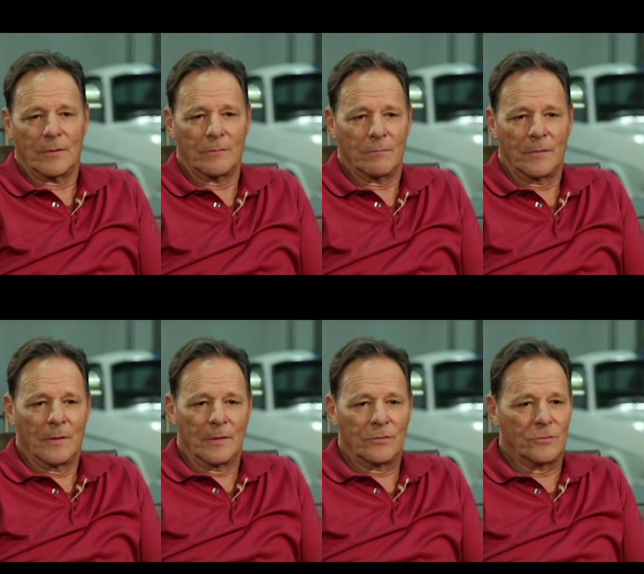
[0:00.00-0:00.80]
uh,
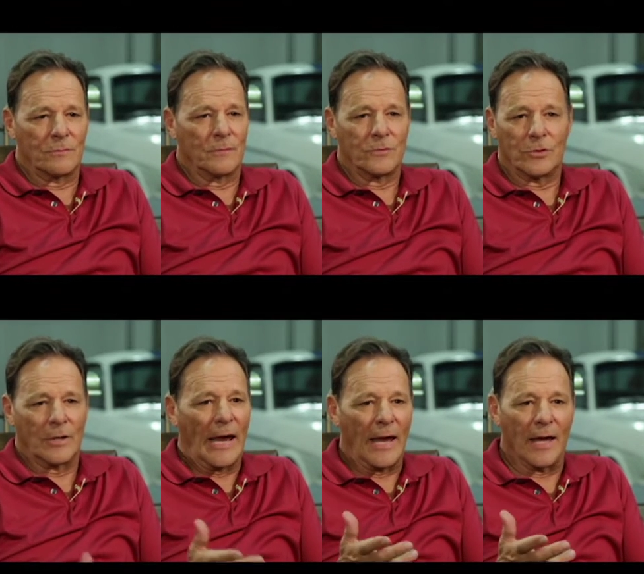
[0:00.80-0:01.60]

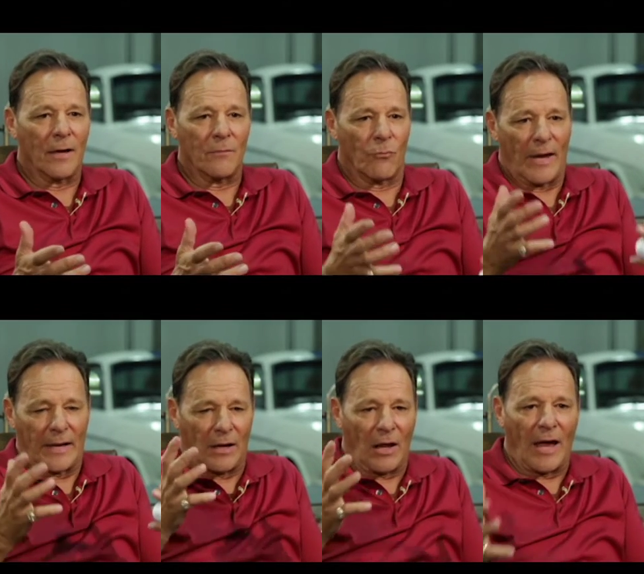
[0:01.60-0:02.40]
Janaea
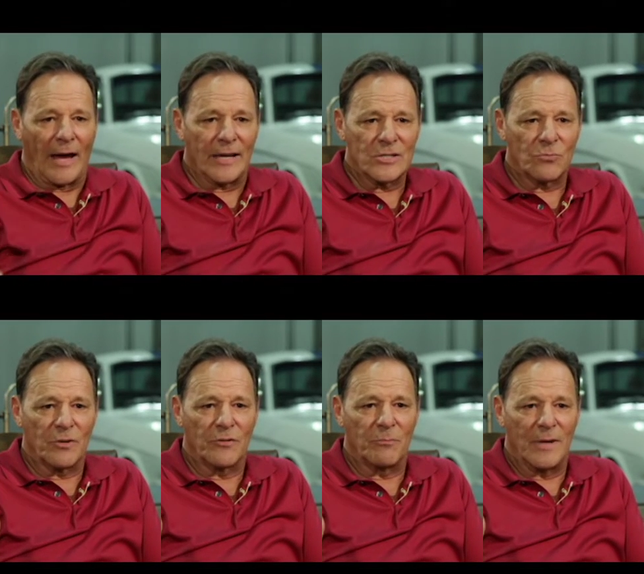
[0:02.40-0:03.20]
ran lines
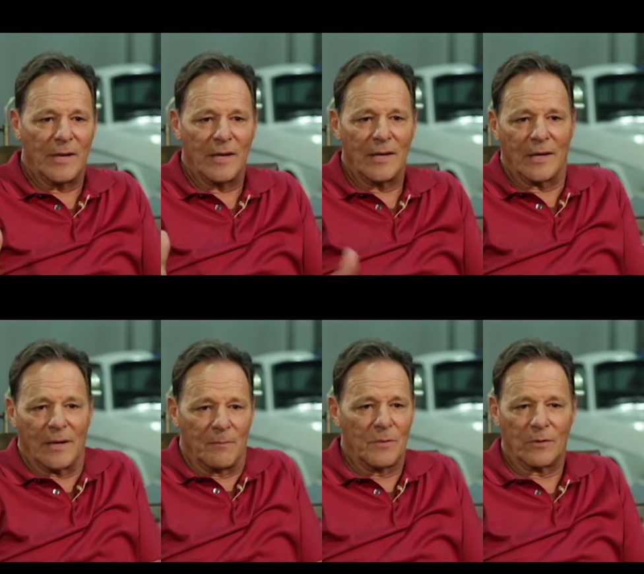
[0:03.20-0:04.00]
with me.
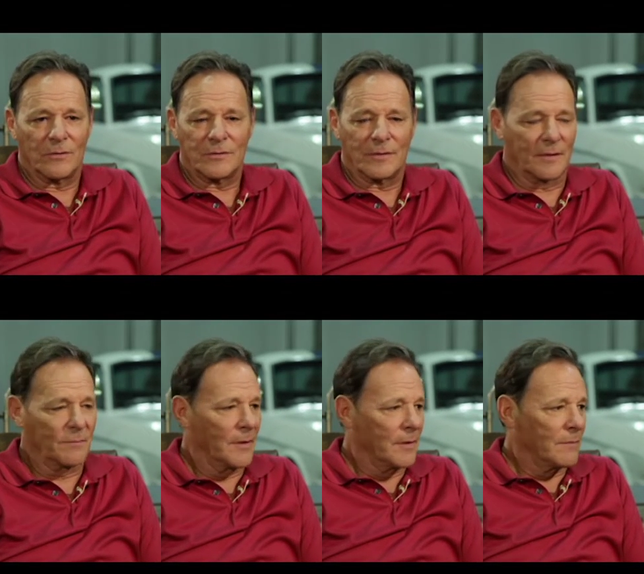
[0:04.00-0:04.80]
Um, you know, it's like
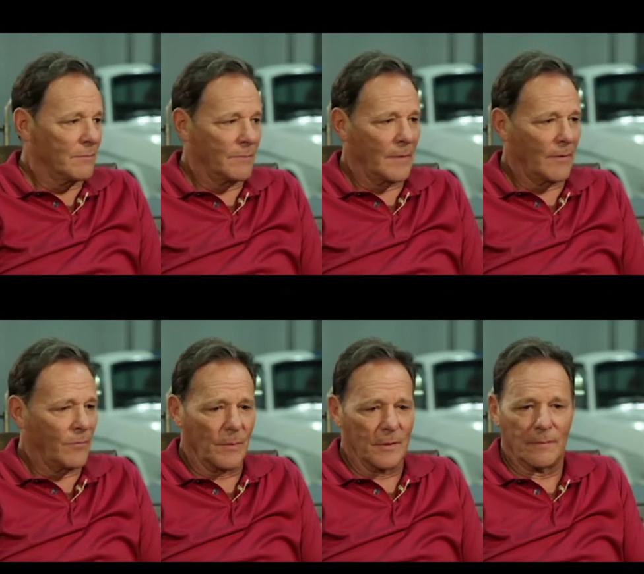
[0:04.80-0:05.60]

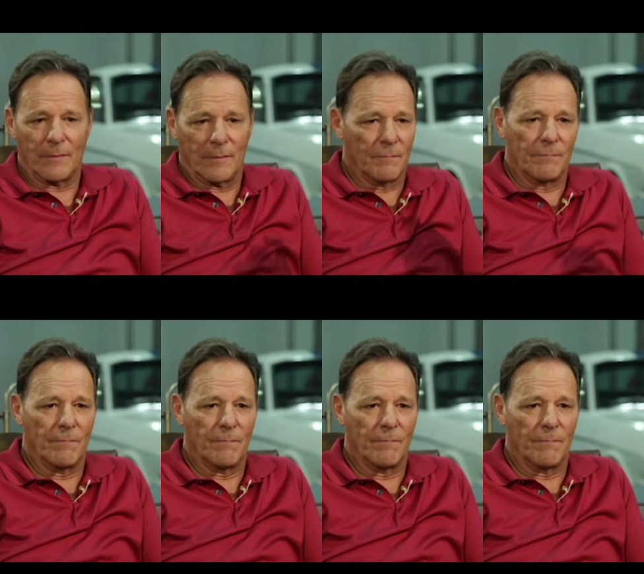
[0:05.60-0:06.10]
everybody. Um,